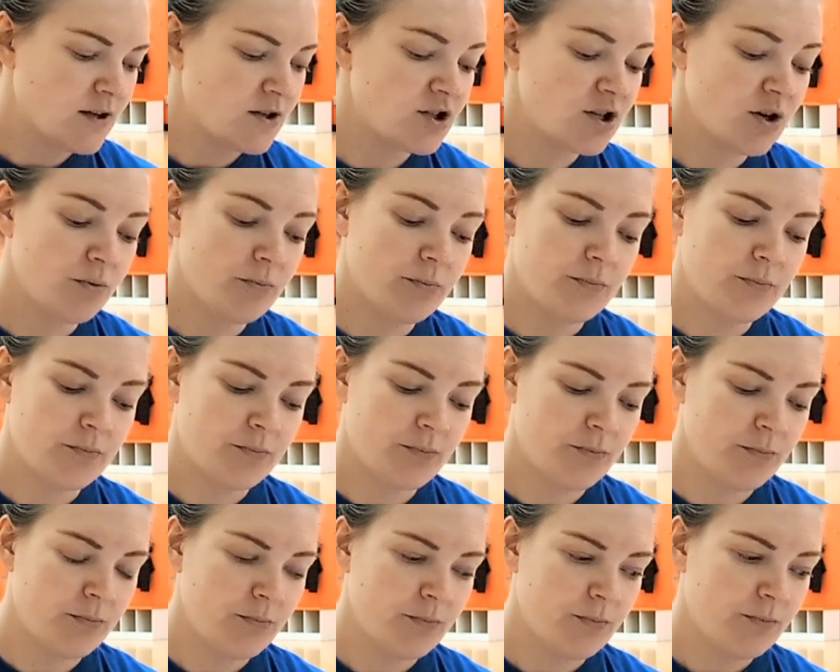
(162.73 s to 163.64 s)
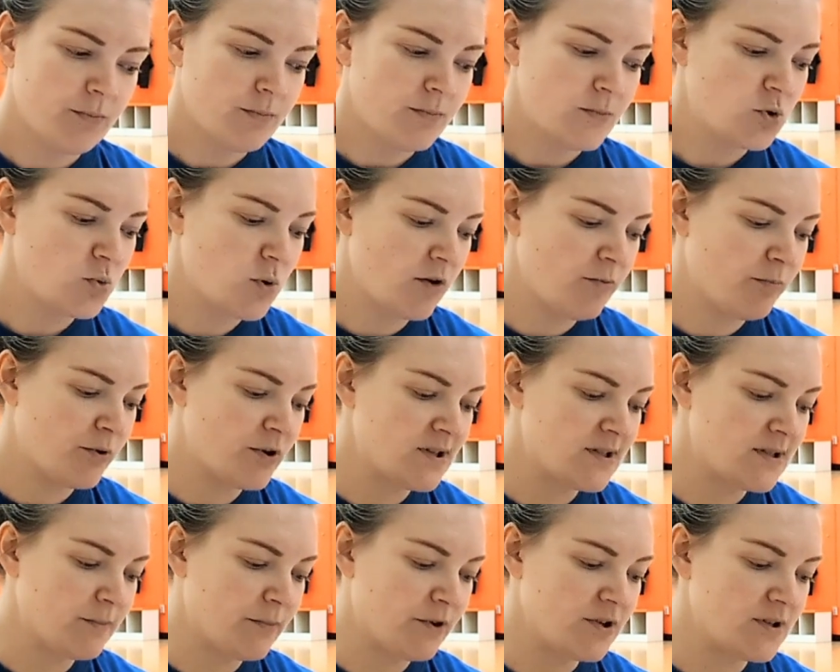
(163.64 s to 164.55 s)
So, 12
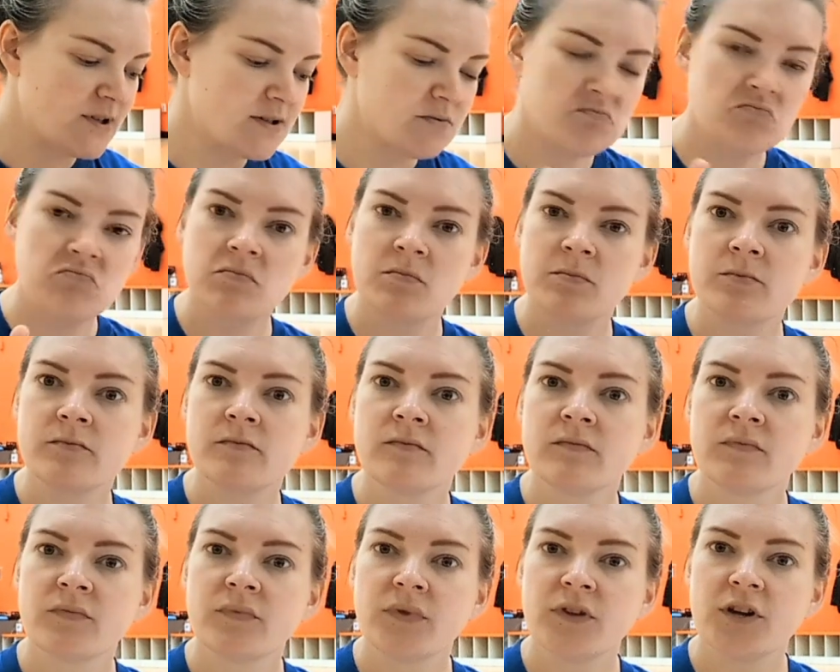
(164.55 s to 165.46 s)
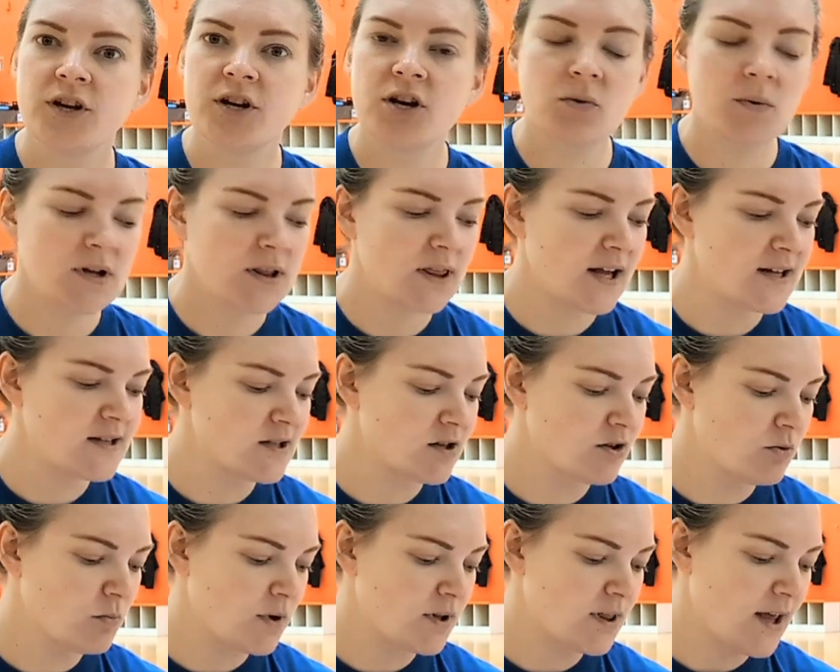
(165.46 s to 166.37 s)
principles. You know what? Let's
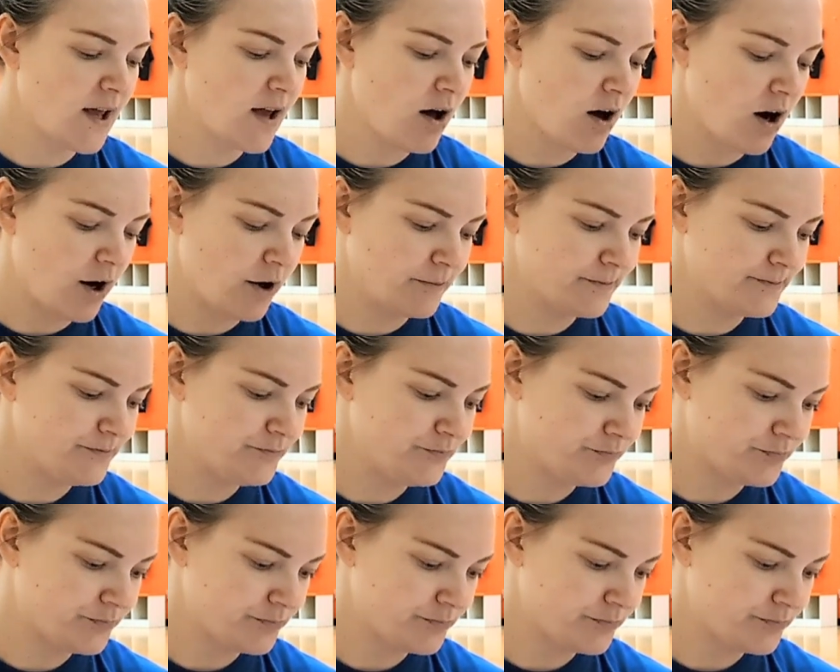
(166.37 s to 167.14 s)
learn what they are.